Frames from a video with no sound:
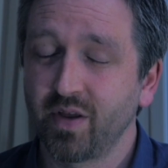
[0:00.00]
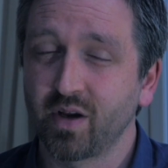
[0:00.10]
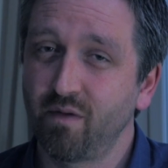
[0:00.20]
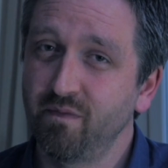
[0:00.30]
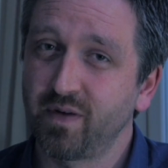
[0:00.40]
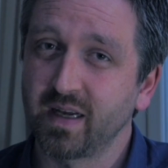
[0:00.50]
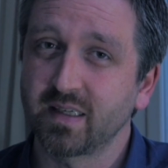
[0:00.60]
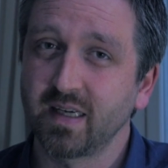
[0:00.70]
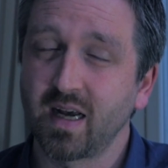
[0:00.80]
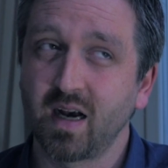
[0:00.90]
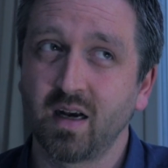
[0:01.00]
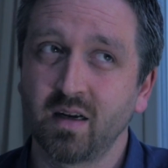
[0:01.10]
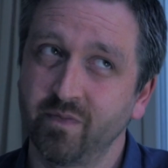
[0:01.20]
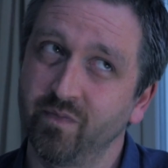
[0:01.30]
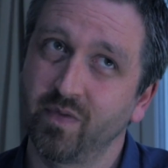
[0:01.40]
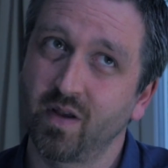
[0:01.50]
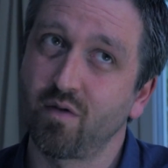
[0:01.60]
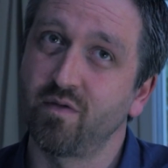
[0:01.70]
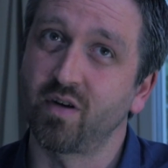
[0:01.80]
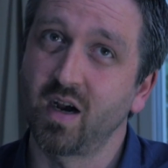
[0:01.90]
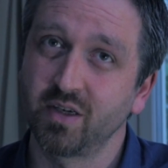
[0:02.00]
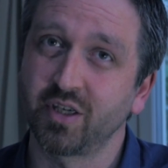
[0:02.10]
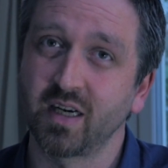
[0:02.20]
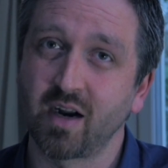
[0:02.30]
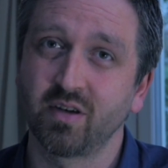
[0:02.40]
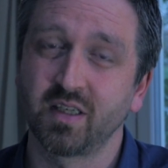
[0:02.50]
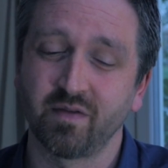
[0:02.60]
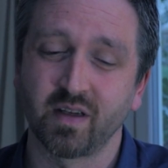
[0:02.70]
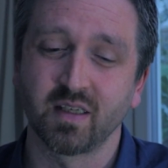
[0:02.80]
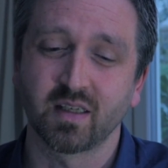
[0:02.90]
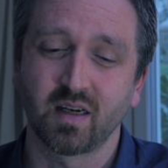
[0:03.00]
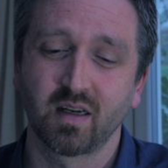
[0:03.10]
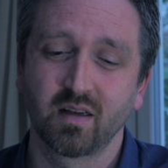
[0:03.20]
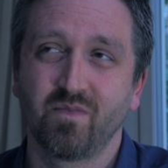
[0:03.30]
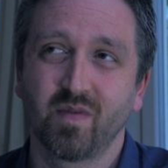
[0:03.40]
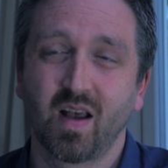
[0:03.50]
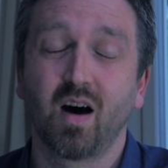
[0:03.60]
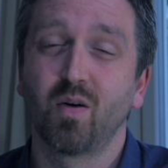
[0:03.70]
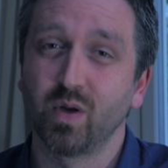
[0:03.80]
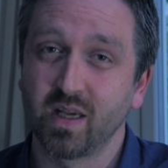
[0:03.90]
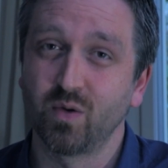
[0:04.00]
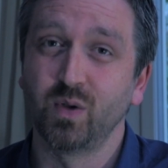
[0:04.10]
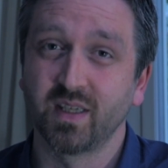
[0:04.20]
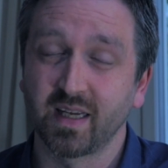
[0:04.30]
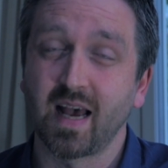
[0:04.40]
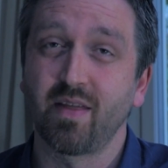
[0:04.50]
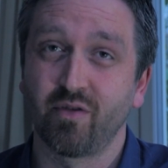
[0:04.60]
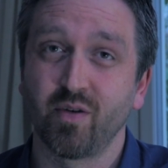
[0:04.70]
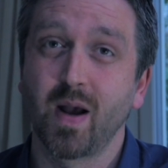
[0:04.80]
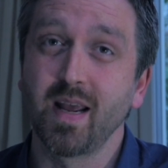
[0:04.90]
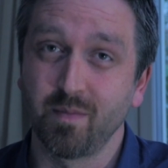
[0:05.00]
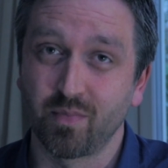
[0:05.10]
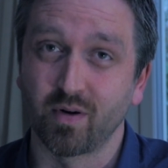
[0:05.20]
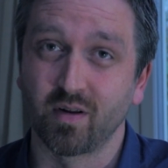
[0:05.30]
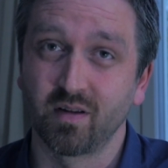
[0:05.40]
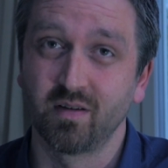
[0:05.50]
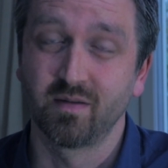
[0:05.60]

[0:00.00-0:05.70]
The conflict in our overarching narrative is are we going to get through April?